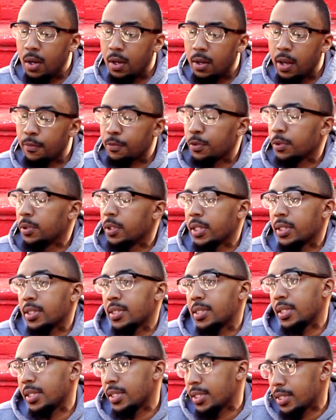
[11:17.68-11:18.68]
if you look at the
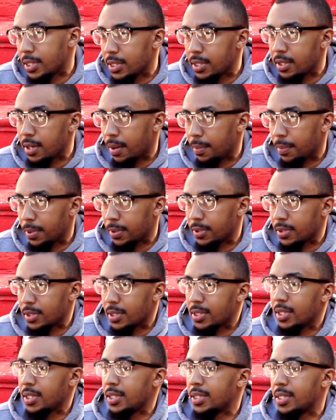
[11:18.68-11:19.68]
CDC numbers,
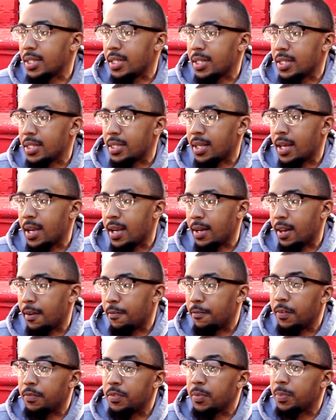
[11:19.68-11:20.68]
the CDC is saying
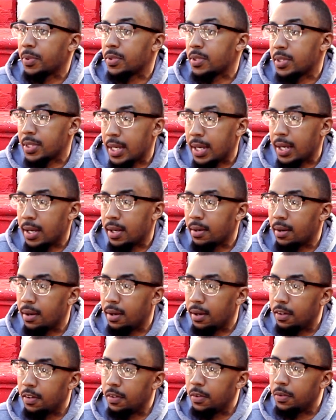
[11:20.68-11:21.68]
that 50%
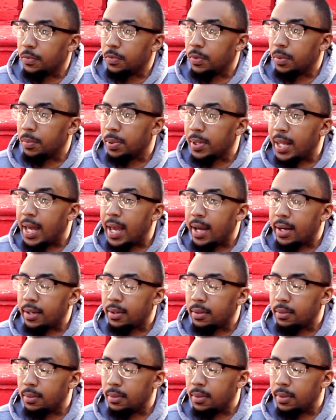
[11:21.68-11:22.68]
of Black
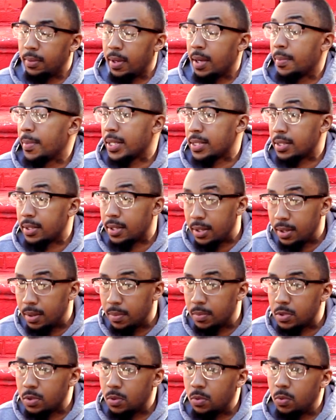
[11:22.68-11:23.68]

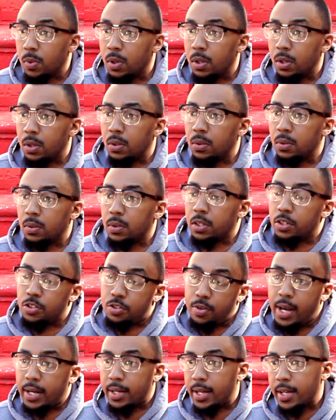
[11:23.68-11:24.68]
MSMs will
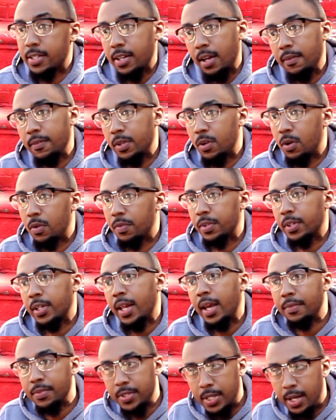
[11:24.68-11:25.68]
contract HIV over their
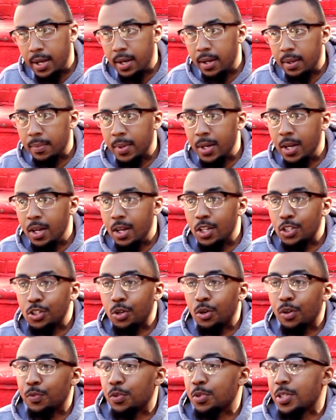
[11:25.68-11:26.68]
lifetime.
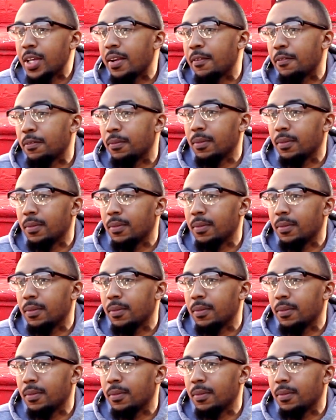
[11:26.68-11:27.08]
So if you take